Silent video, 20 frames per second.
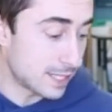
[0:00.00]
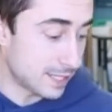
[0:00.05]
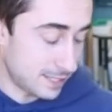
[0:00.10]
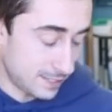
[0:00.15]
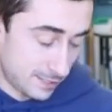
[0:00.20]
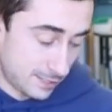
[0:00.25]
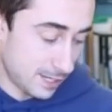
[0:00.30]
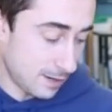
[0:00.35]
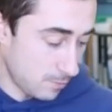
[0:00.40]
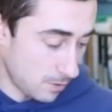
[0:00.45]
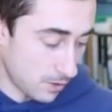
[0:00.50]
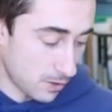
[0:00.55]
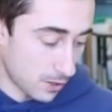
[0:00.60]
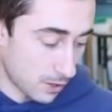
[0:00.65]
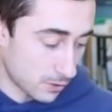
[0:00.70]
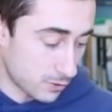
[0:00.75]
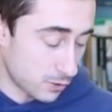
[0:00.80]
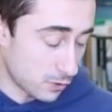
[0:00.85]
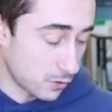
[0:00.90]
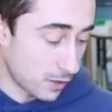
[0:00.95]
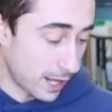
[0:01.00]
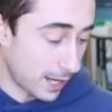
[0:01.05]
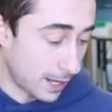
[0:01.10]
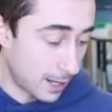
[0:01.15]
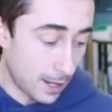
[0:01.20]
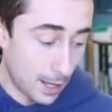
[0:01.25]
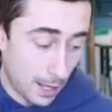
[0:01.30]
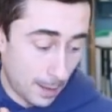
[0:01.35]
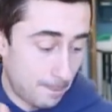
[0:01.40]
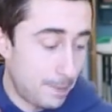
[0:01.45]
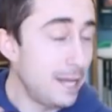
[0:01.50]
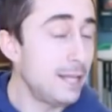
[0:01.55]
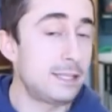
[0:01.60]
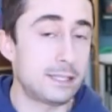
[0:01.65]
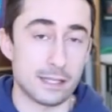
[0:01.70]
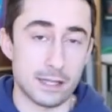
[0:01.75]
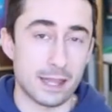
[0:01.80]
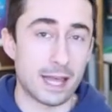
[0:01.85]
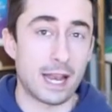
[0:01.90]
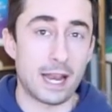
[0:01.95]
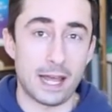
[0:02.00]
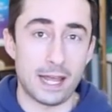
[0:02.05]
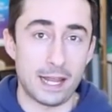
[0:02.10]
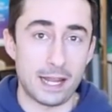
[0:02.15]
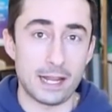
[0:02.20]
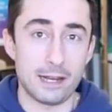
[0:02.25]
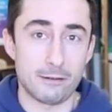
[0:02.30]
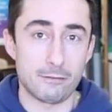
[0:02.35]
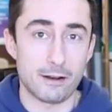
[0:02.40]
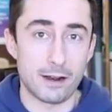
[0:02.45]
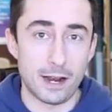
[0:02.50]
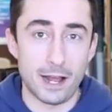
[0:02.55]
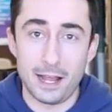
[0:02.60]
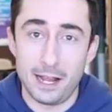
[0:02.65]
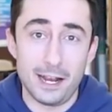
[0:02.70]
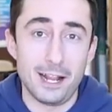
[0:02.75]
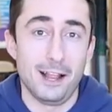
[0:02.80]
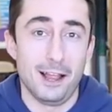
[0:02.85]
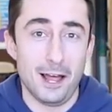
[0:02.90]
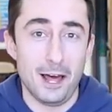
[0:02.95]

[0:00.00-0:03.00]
See, similar to, like, pizza that I eat, right? I eat